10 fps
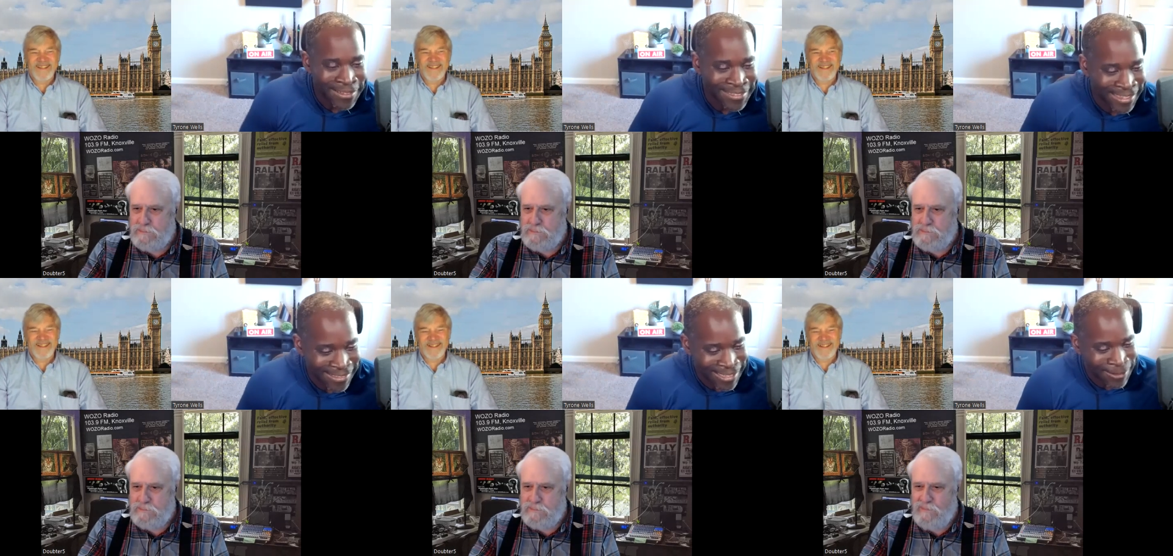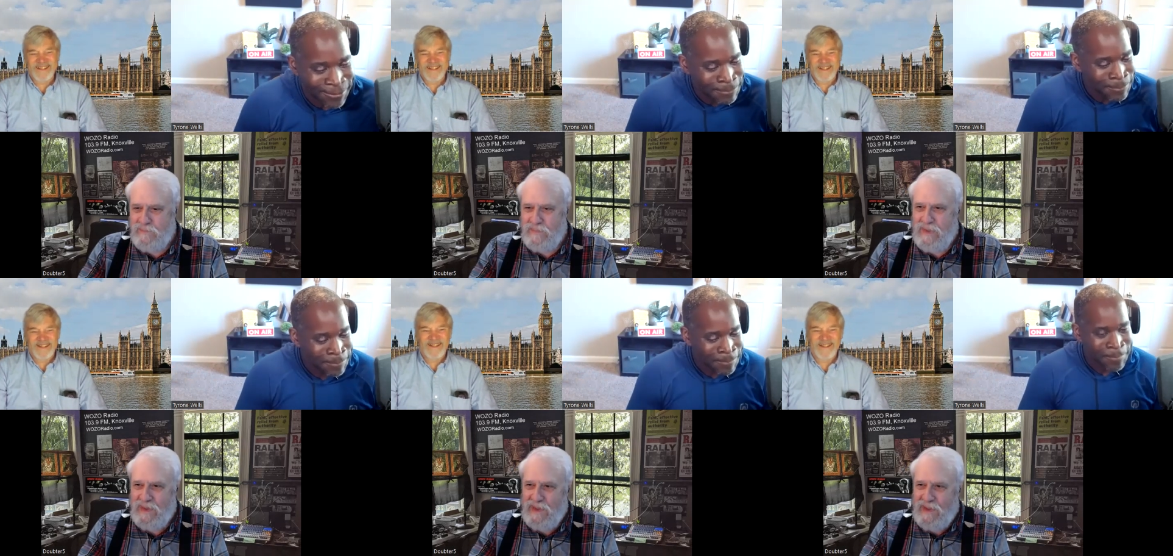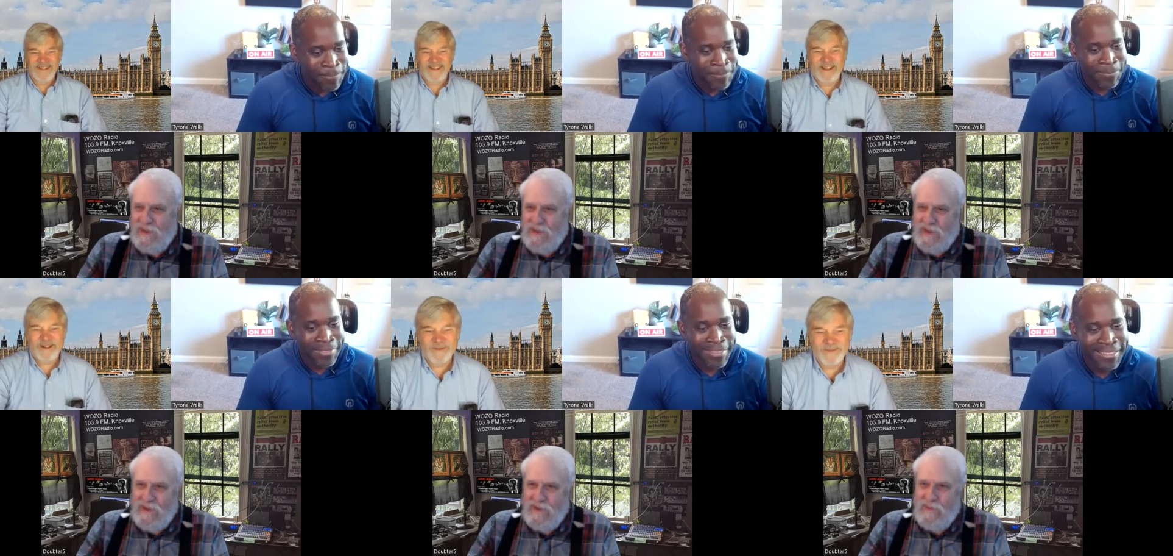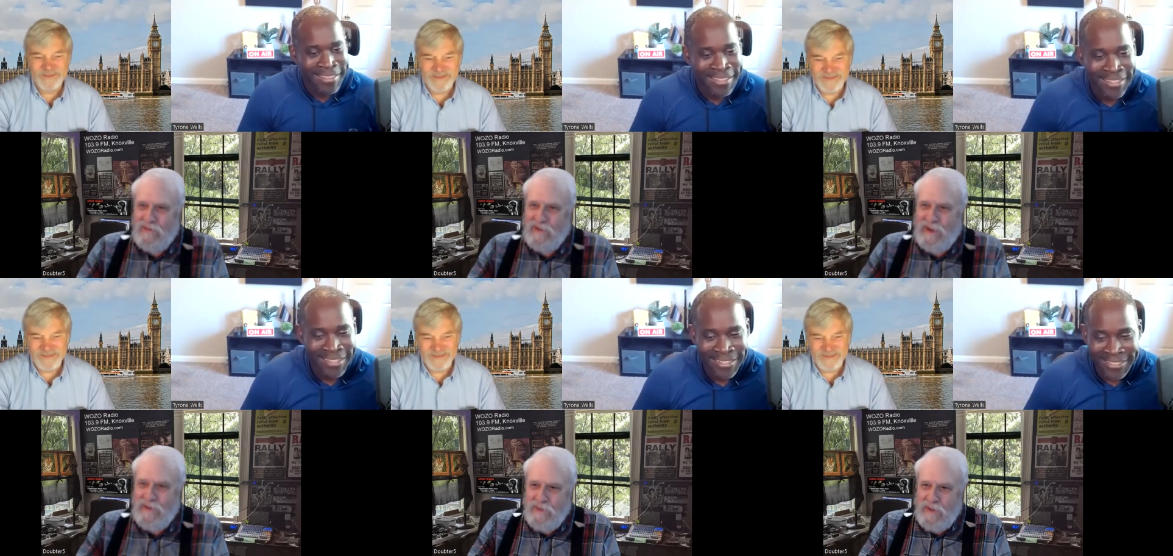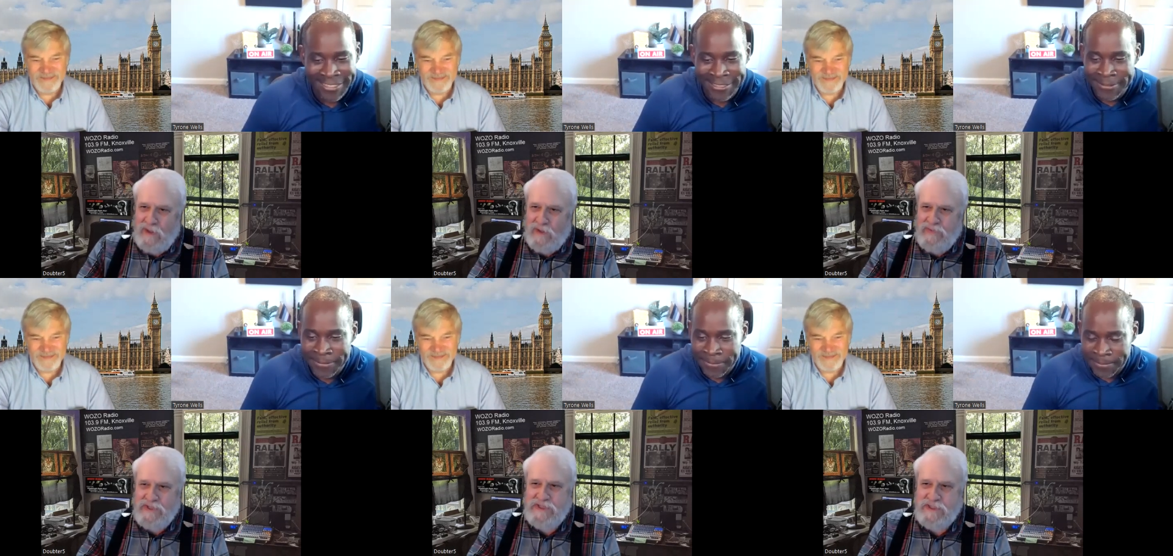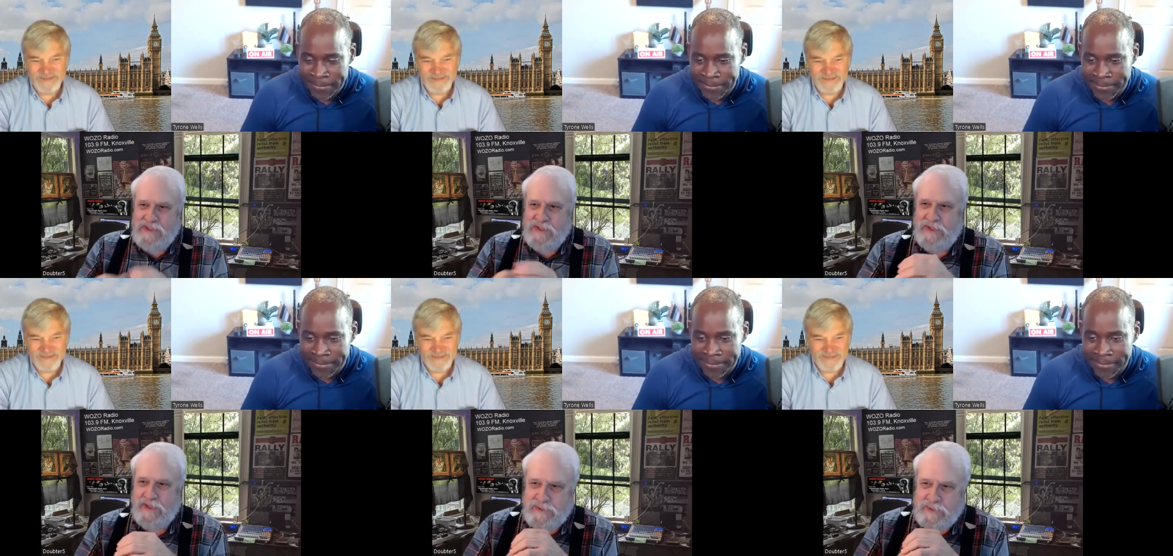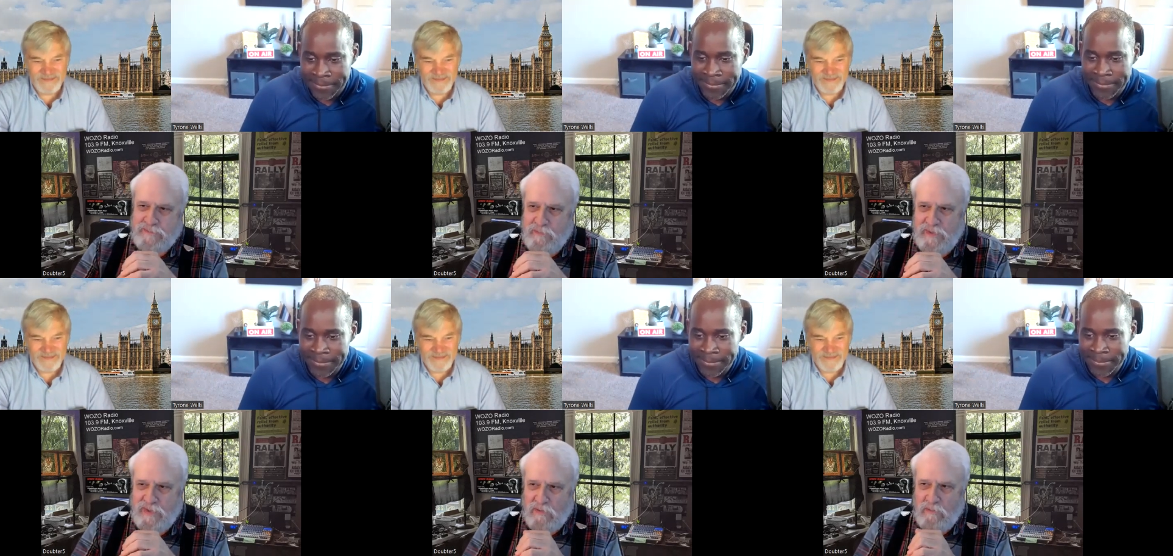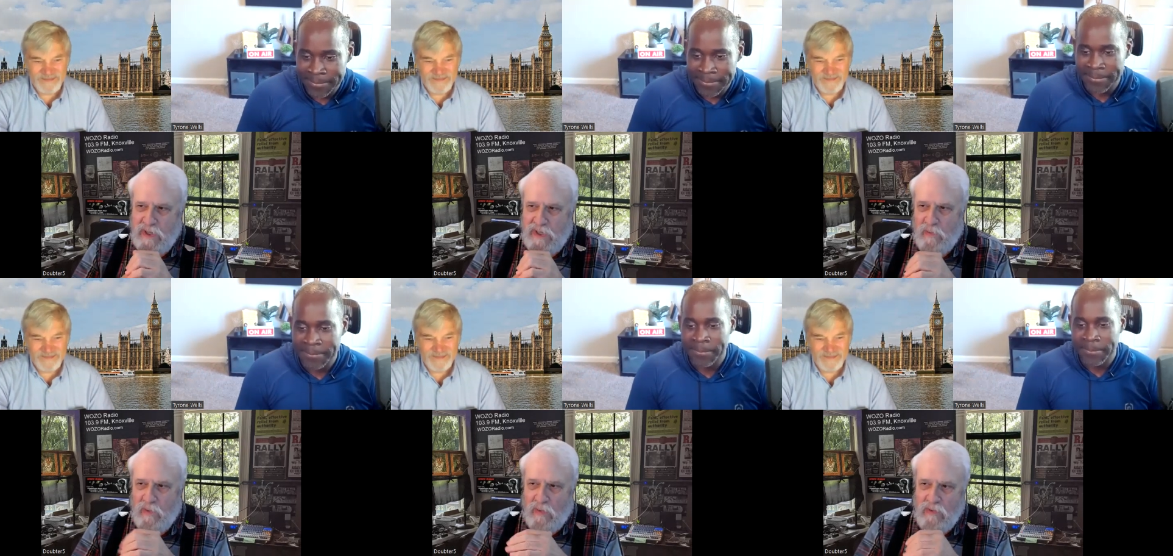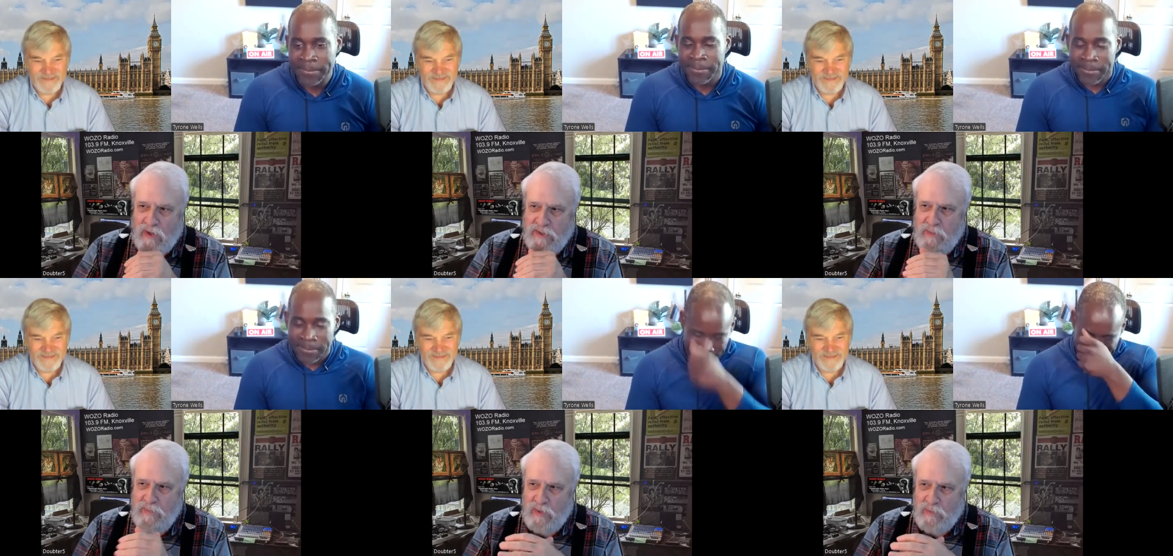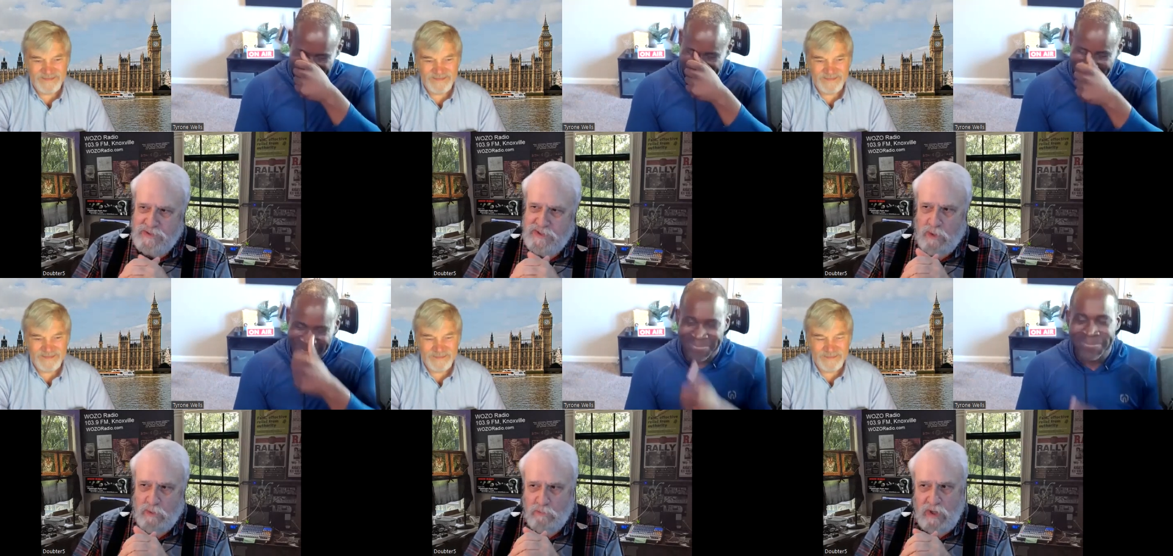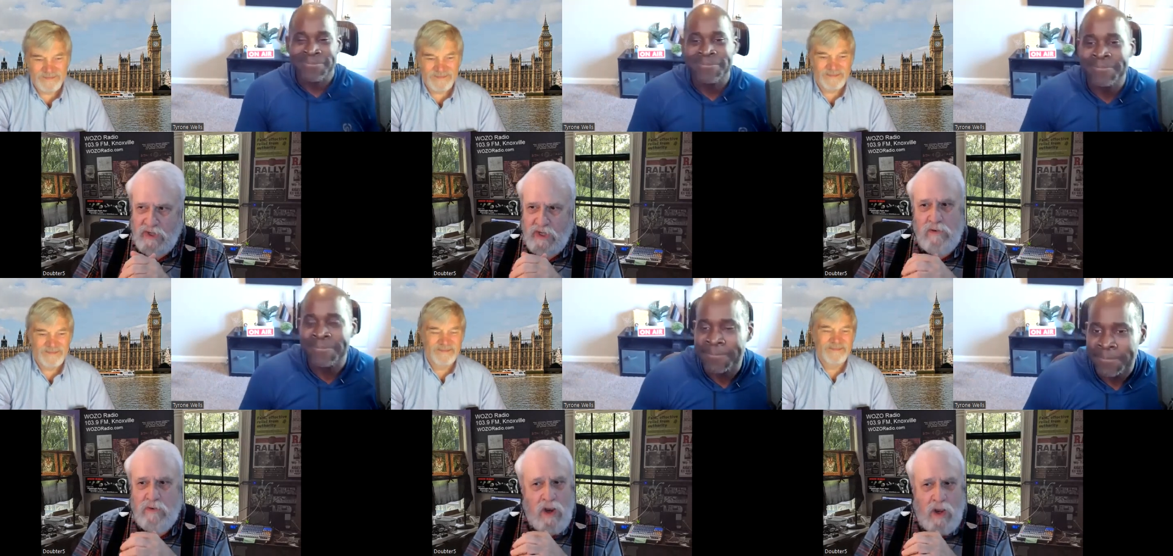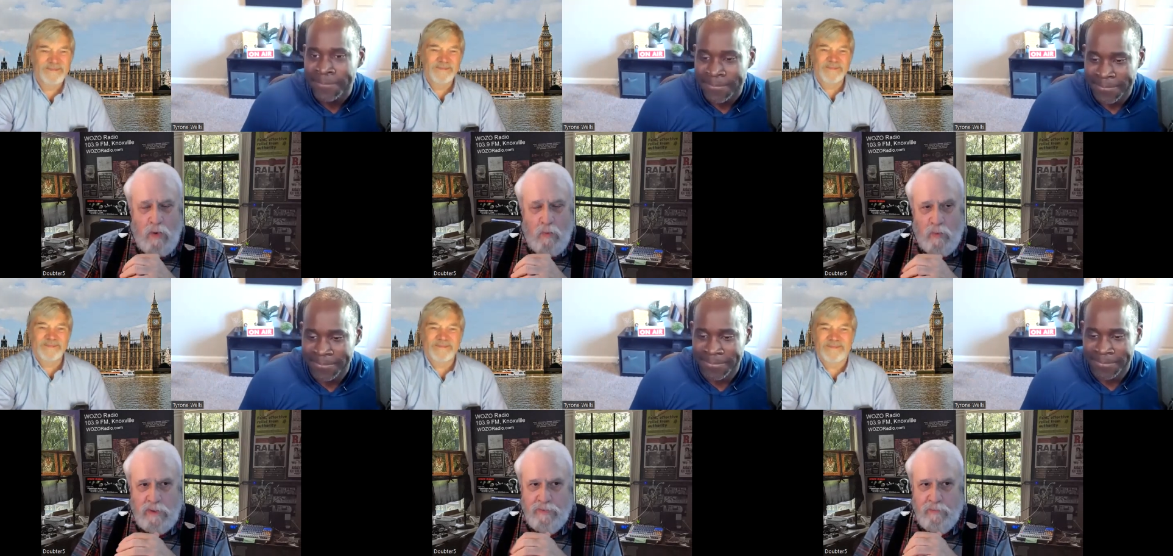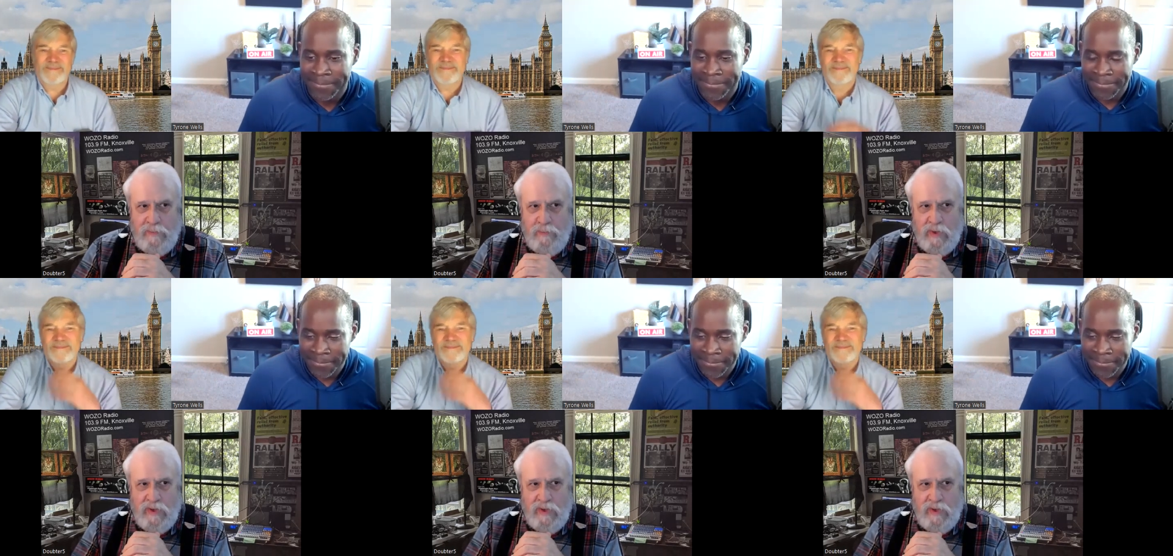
Speaker 1: why don't you take us out?
Speaker 2: Okay. Uh, this is the Digital Free Thought Radio Hour on WOZO Radio 103.9